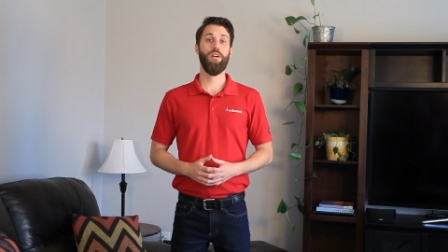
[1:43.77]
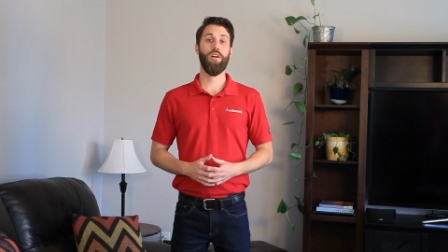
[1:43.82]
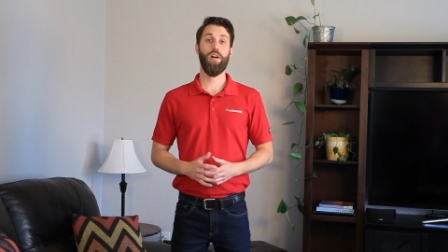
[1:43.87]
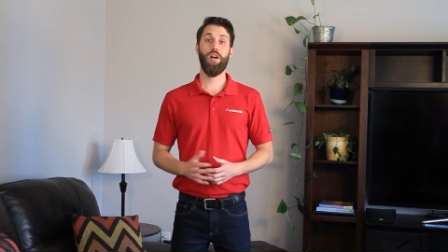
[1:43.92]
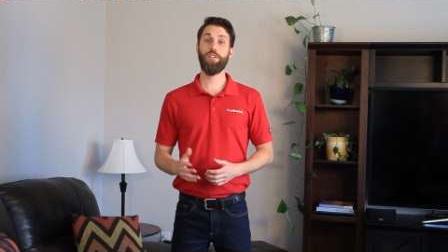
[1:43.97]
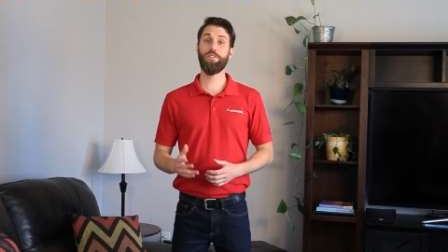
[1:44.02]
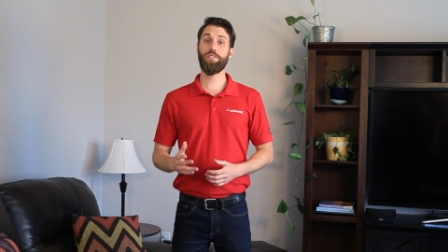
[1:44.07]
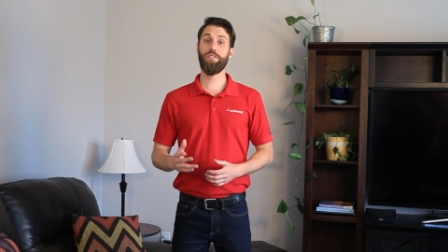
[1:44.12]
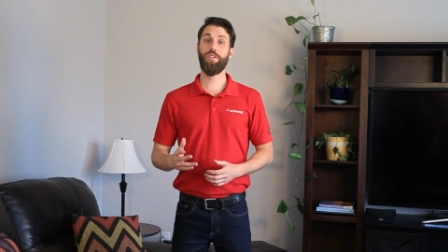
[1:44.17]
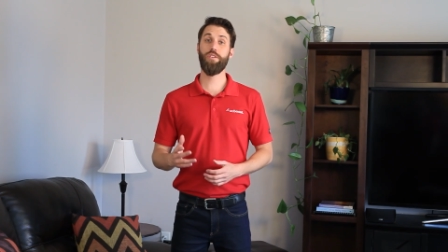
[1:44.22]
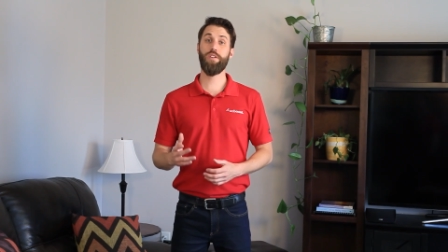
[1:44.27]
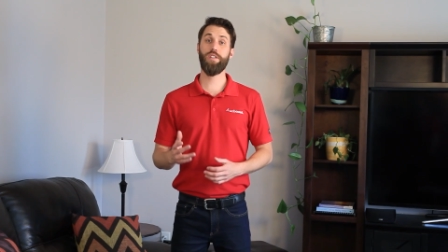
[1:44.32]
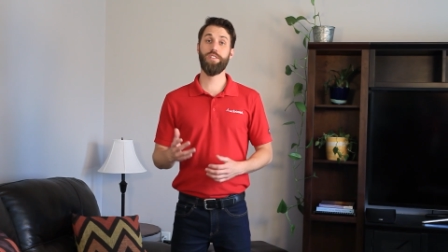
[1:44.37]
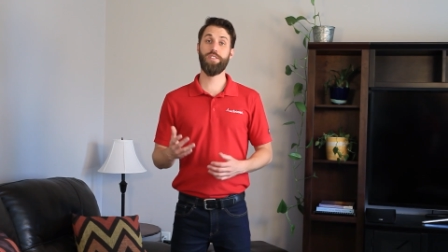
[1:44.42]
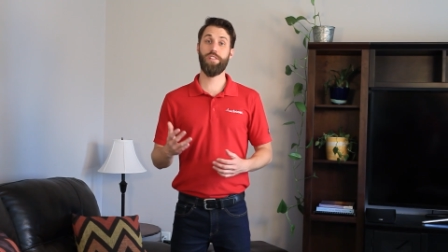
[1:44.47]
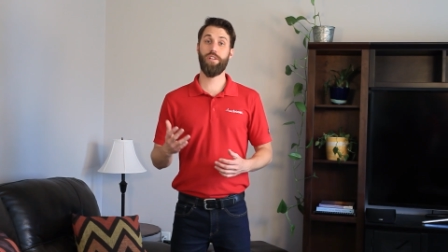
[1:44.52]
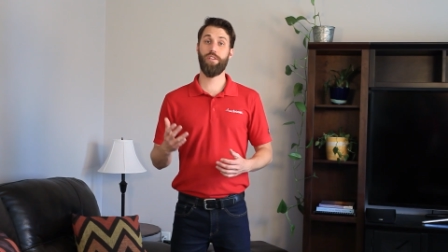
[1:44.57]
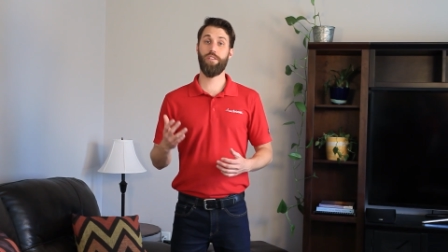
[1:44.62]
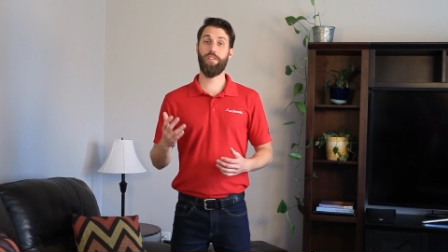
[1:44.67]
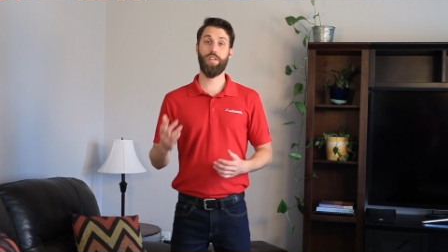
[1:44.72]
Also
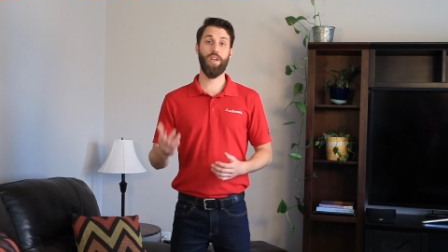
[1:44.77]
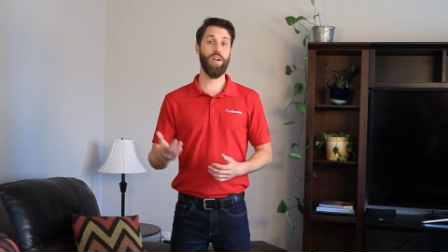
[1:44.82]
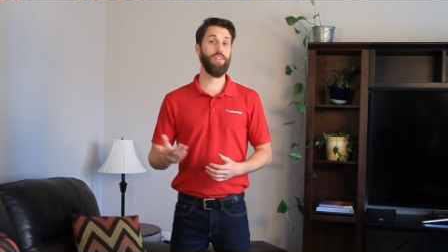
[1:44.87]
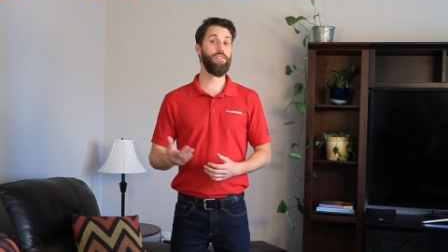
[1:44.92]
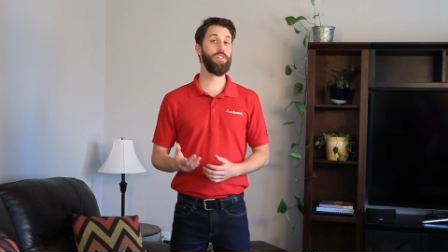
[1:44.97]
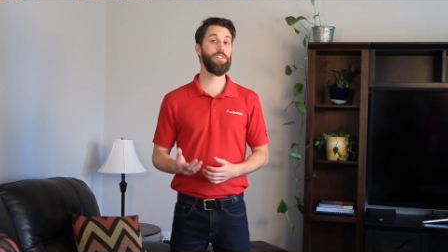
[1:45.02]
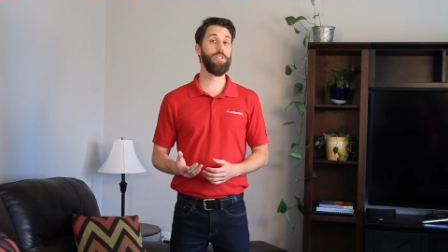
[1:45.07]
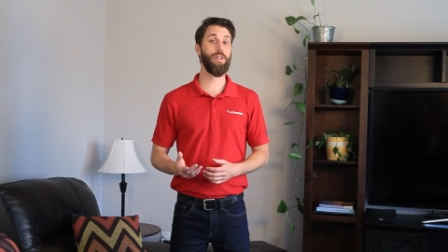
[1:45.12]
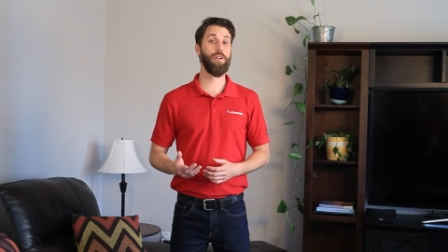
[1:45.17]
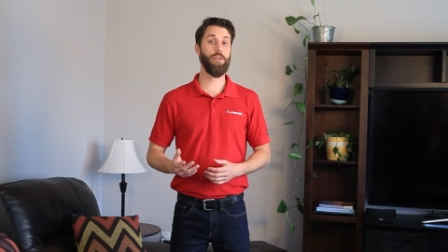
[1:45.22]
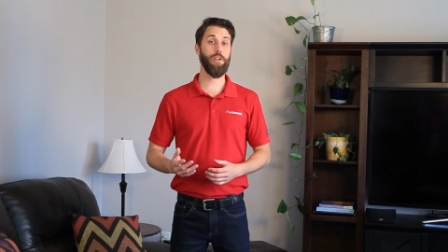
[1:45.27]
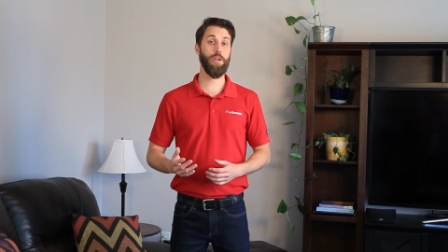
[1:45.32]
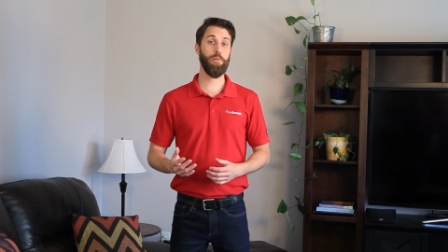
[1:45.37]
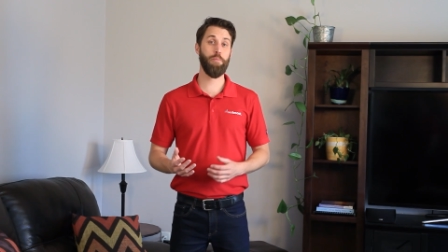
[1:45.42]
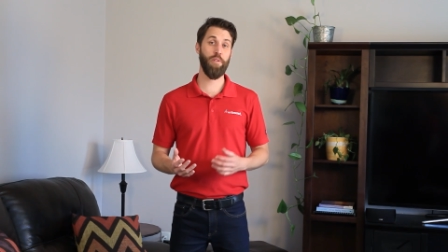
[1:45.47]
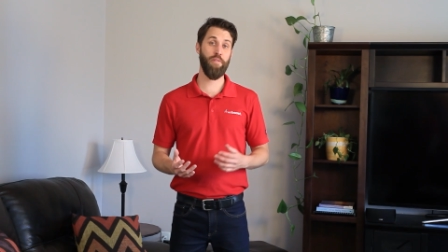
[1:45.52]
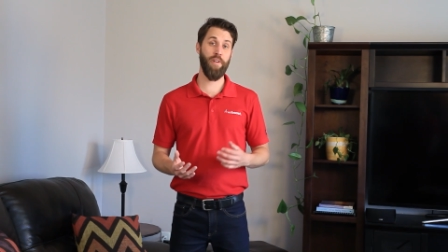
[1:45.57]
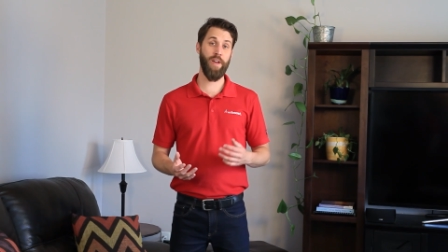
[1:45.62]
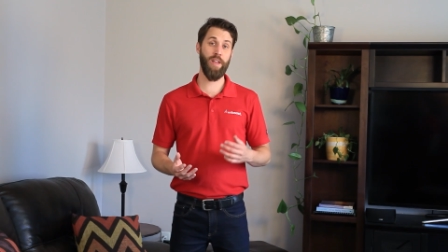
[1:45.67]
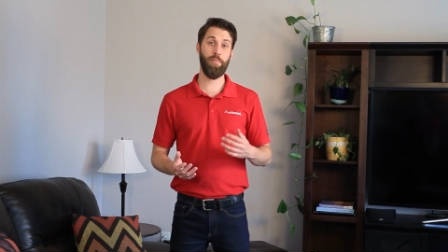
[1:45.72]
consider the coverage area
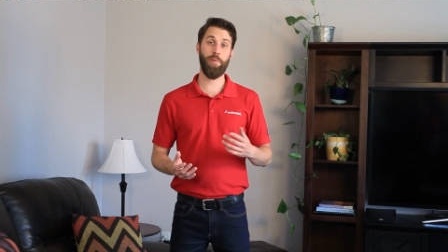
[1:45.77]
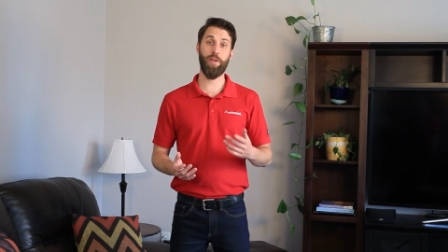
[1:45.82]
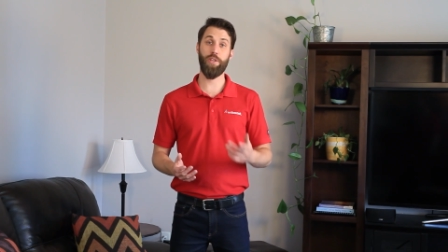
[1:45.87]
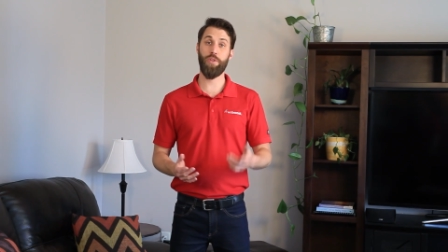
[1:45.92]
provided by